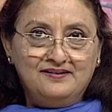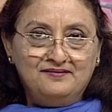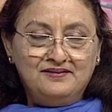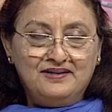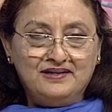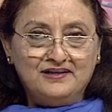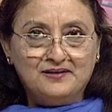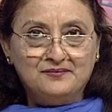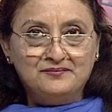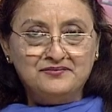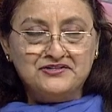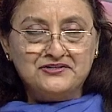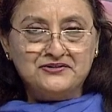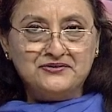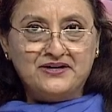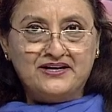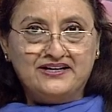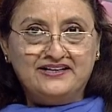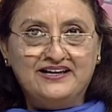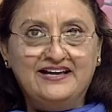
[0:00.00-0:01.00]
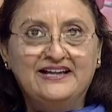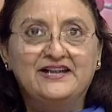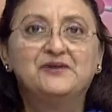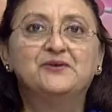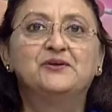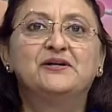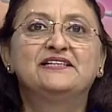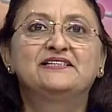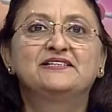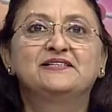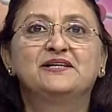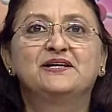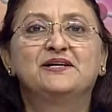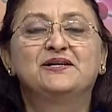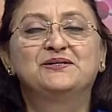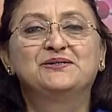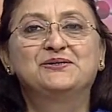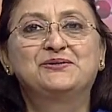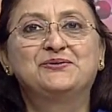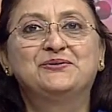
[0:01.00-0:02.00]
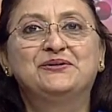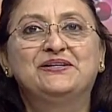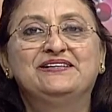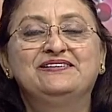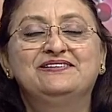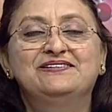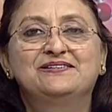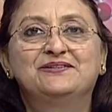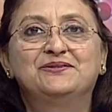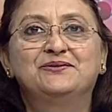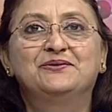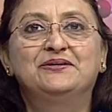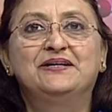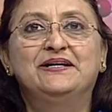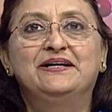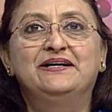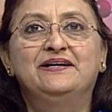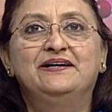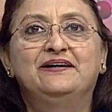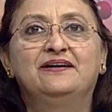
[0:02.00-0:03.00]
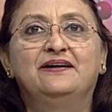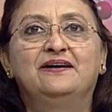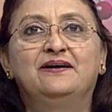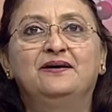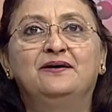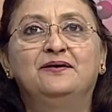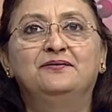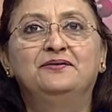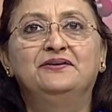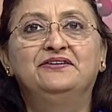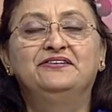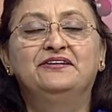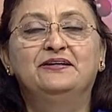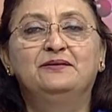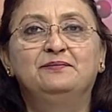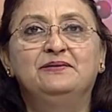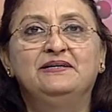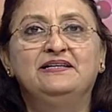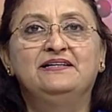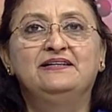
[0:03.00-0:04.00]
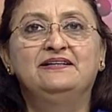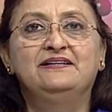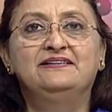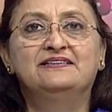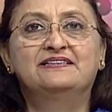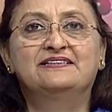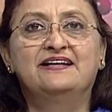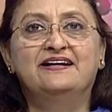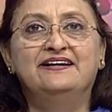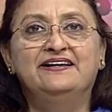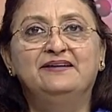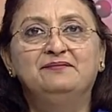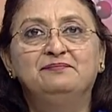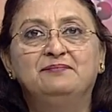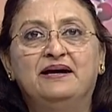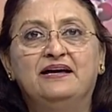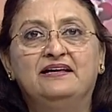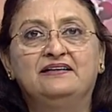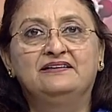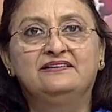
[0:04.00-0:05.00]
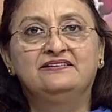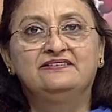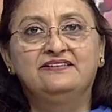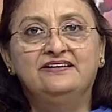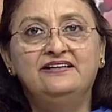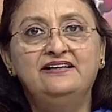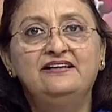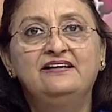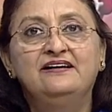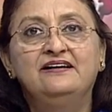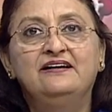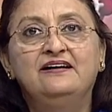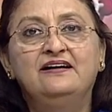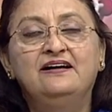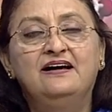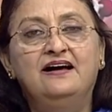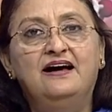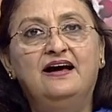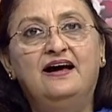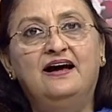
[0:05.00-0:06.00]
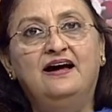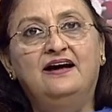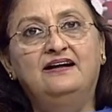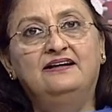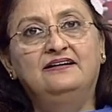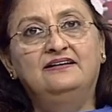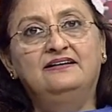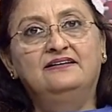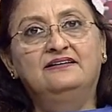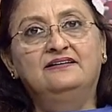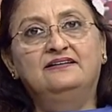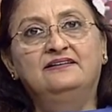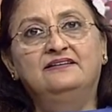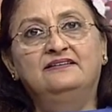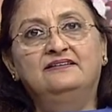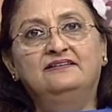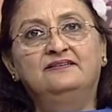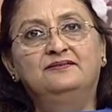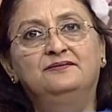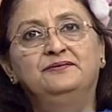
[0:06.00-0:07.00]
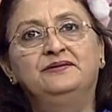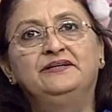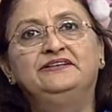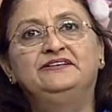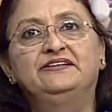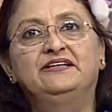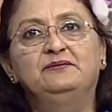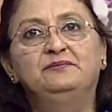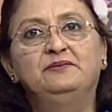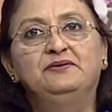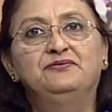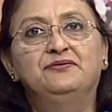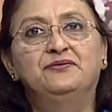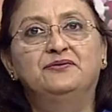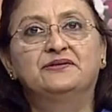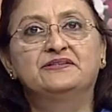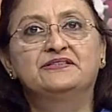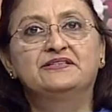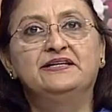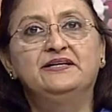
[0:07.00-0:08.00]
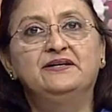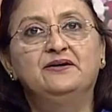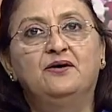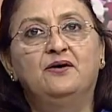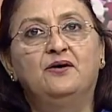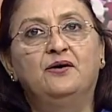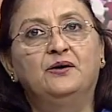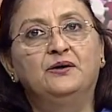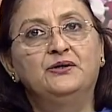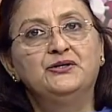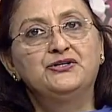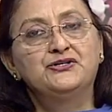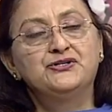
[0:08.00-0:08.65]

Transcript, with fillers: Welcome to NIOS students. Today uh, we shall be studying biology and uh, we shall be focusing on